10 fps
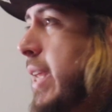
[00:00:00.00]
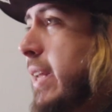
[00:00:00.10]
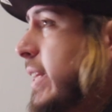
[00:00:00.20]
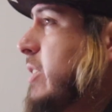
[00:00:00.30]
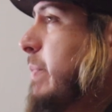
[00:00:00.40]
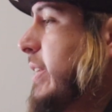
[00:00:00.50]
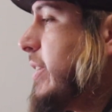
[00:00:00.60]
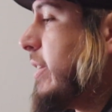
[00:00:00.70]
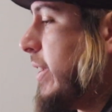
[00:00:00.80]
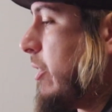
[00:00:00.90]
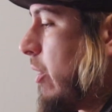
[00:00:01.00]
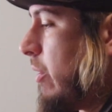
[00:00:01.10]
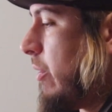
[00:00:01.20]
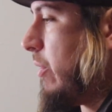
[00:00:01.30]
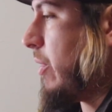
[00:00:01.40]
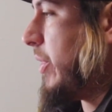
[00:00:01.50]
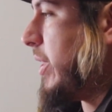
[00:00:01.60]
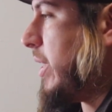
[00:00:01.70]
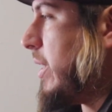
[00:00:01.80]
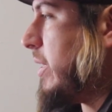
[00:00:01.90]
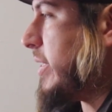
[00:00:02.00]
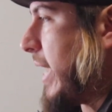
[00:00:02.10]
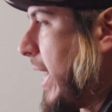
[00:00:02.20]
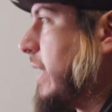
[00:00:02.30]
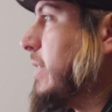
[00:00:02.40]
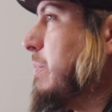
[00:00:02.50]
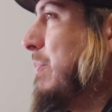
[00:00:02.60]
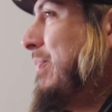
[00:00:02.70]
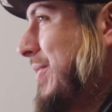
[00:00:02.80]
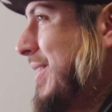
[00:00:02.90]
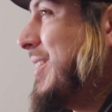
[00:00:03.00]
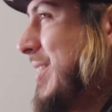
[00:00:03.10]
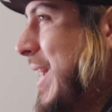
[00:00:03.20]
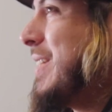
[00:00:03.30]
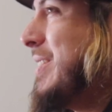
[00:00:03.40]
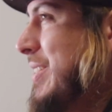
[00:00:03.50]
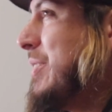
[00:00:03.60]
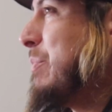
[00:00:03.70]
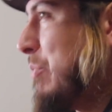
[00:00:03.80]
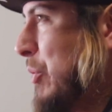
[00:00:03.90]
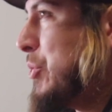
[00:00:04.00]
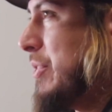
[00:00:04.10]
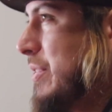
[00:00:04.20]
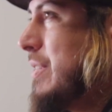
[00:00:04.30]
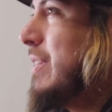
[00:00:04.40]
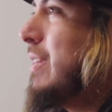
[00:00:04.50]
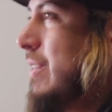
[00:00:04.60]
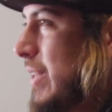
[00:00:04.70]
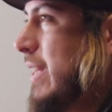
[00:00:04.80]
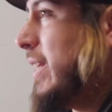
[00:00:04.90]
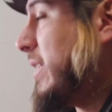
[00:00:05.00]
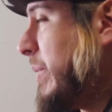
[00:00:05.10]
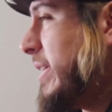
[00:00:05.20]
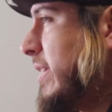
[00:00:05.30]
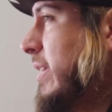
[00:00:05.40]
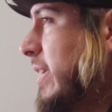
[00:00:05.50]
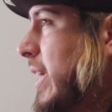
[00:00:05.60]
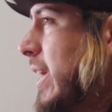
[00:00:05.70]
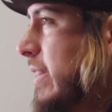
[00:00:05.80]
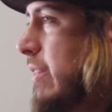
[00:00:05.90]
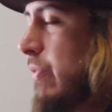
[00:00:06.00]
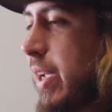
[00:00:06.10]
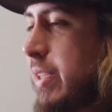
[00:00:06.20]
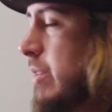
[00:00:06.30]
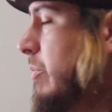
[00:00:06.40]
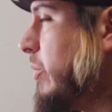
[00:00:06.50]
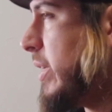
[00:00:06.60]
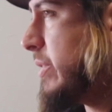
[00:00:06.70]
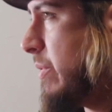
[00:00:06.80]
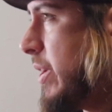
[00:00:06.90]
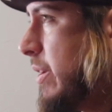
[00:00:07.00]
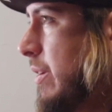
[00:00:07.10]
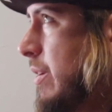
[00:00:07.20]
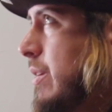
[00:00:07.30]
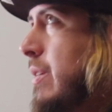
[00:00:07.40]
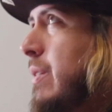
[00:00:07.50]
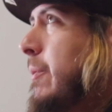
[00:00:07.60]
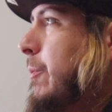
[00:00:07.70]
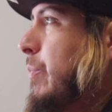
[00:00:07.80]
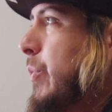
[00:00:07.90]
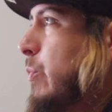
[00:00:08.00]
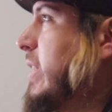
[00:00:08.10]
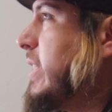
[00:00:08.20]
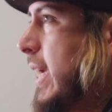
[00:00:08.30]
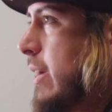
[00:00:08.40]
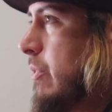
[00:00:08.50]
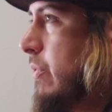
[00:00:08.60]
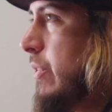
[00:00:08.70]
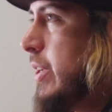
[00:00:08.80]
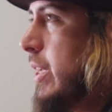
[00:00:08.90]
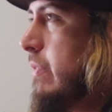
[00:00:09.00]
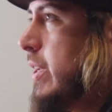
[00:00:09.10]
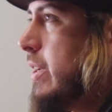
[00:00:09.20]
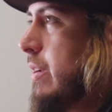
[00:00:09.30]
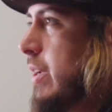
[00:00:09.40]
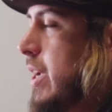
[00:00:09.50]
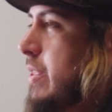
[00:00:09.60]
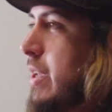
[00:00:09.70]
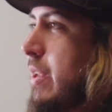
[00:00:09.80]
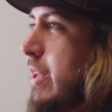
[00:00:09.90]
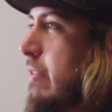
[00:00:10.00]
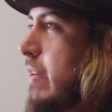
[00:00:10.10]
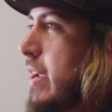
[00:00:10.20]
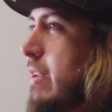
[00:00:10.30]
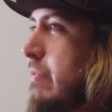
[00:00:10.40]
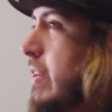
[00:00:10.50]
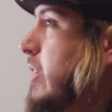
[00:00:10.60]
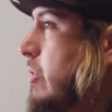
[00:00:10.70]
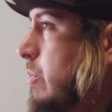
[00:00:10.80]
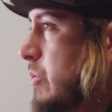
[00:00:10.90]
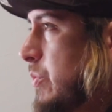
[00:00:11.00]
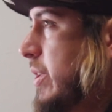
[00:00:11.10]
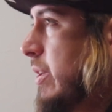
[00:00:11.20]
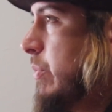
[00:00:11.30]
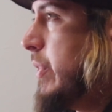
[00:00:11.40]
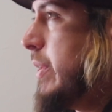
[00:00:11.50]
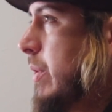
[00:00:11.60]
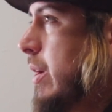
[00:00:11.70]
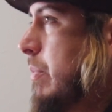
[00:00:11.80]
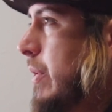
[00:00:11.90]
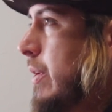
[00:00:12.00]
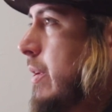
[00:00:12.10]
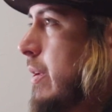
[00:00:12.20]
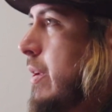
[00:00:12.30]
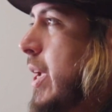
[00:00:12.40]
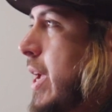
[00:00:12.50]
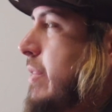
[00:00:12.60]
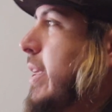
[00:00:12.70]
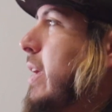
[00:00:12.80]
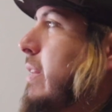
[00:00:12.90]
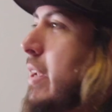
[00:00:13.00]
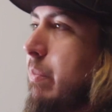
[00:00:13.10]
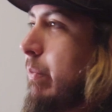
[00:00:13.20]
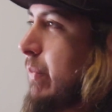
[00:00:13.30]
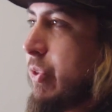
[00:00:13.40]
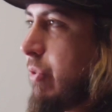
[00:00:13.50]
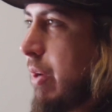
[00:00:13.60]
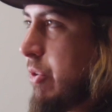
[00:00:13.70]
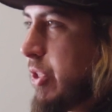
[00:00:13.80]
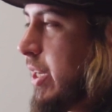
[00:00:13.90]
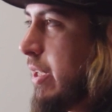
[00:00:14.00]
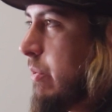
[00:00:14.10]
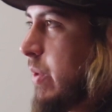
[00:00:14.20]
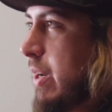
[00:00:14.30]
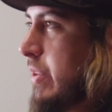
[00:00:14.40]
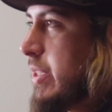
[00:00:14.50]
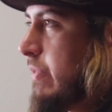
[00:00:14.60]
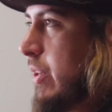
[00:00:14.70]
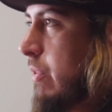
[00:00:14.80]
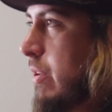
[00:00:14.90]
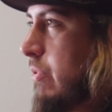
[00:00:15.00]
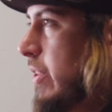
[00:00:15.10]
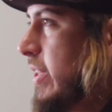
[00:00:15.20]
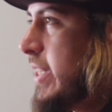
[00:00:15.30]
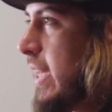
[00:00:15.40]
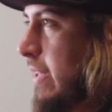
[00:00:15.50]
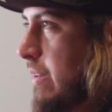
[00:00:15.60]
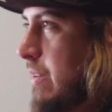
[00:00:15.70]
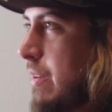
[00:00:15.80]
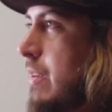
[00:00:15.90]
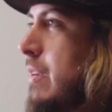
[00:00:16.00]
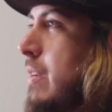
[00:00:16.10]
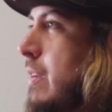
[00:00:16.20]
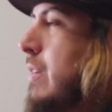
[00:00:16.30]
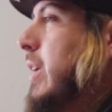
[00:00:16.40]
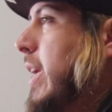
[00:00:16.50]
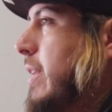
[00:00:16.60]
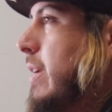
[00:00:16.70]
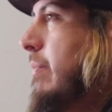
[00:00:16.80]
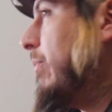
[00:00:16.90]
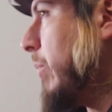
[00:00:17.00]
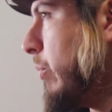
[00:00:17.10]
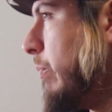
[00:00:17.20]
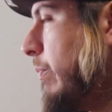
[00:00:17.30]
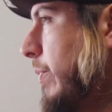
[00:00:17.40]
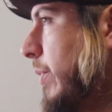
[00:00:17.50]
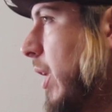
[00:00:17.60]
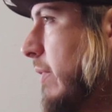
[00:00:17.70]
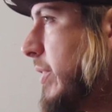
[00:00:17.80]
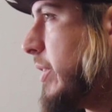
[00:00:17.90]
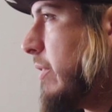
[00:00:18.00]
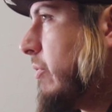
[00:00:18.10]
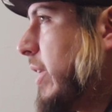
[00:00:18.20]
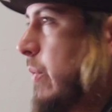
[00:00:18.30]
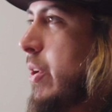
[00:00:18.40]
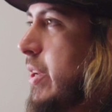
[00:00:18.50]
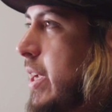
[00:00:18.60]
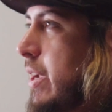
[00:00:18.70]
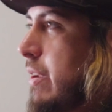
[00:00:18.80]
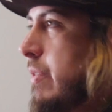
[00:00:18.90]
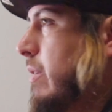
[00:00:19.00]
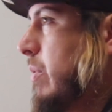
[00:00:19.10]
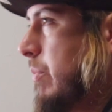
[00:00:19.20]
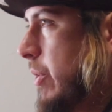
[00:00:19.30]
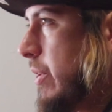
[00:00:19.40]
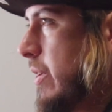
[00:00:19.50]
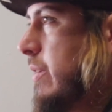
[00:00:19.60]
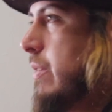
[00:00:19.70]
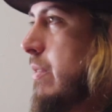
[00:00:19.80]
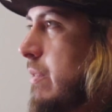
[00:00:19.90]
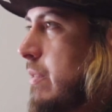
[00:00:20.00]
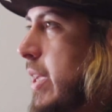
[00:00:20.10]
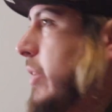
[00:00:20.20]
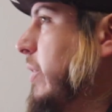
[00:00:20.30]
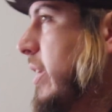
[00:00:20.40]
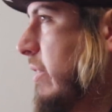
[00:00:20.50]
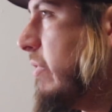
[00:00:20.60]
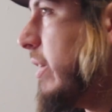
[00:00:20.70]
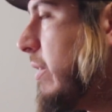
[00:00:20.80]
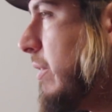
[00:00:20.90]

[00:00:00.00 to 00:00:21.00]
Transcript: That's basically all the tax season promotions. That's basically that. They find someone who has a ring, rent it out for the evening, and then they find a venue who's willing to put them up. And then they scrounge together whatever's left over for the talent. And then, boom, all of a sudden for that one day, they're a promoter and they're an indie fed.